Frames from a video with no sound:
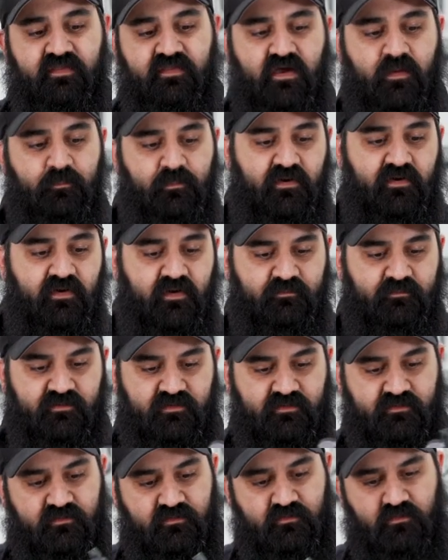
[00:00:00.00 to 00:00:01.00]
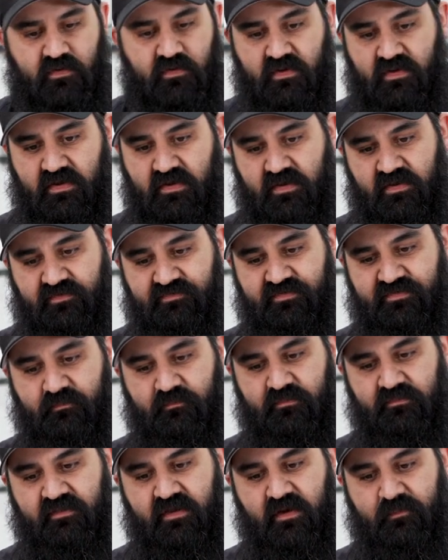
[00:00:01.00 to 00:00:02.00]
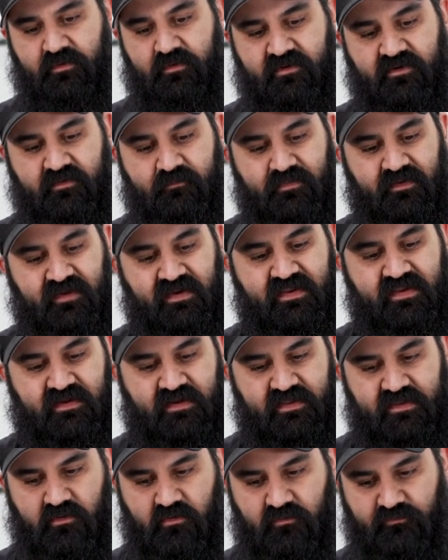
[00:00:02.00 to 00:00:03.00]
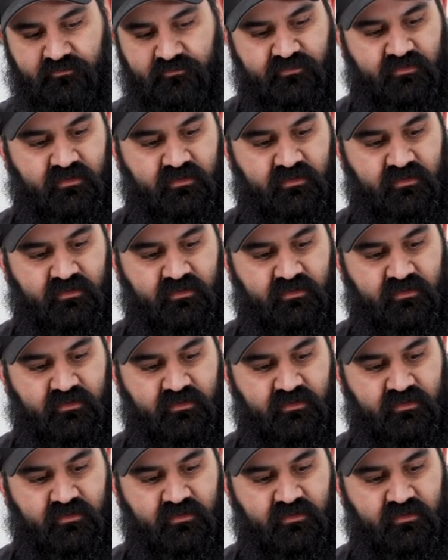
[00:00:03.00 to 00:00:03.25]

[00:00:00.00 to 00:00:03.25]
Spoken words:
the upper, I'm going to assemble the upper completely onto